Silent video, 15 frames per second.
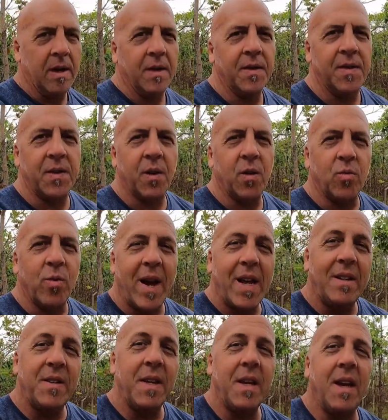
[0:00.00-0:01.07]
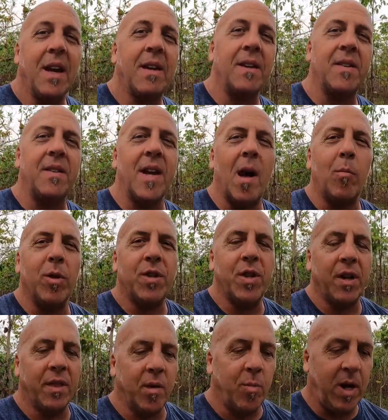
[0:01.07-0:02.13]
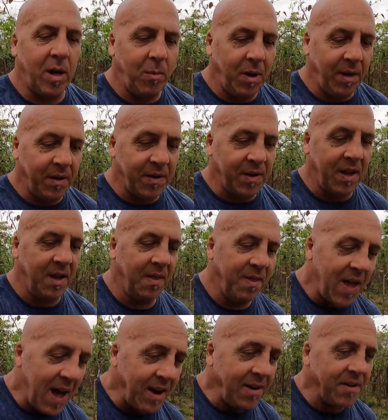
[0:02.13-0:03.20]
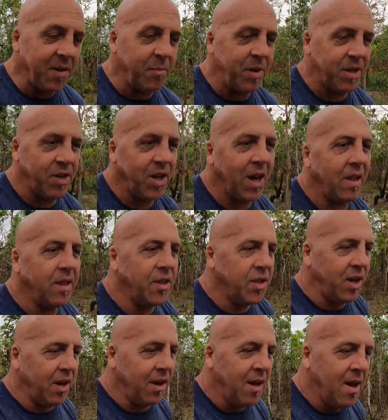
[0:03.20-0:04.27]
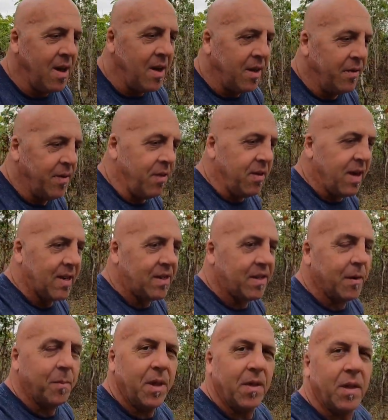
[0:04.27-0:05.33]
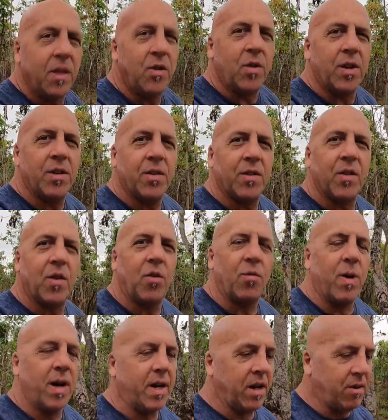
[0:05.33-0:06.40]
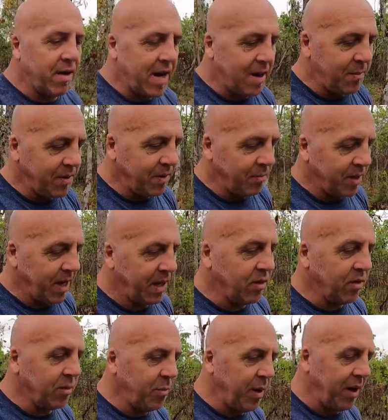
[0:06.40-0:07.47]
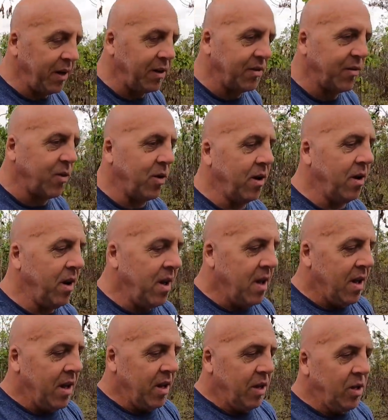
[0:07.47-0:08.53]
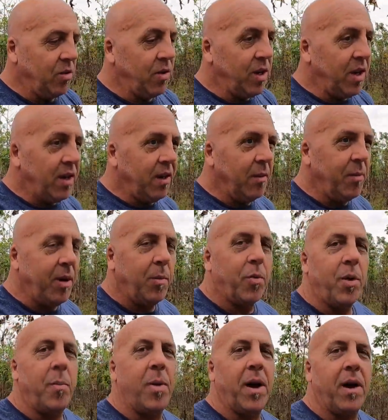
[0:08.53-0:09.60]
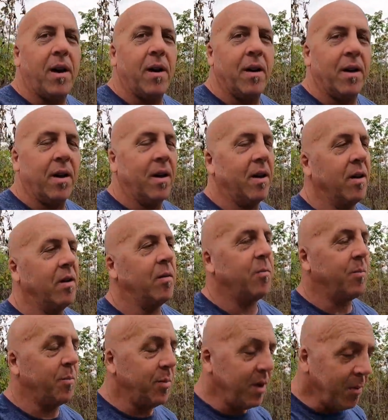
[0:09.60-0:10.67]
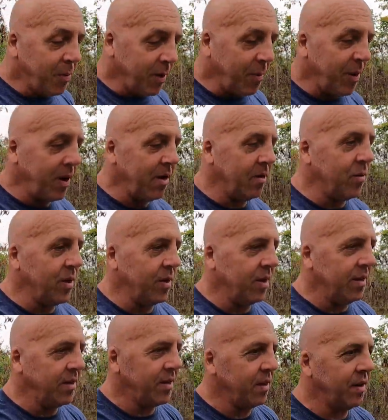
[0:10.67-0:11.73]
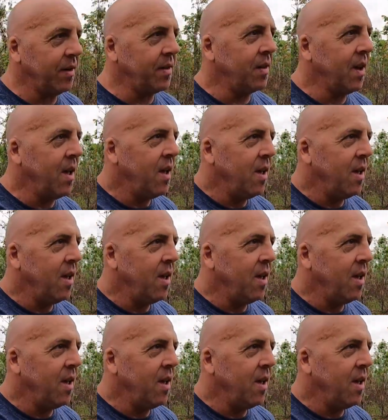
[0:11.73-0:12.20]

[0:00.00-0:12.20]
So raising and establishing the babies, that is a bit challenging. They're not something that you can just go run and grab some day-old pinks for. You need to be prepared. Be prepared with lizards.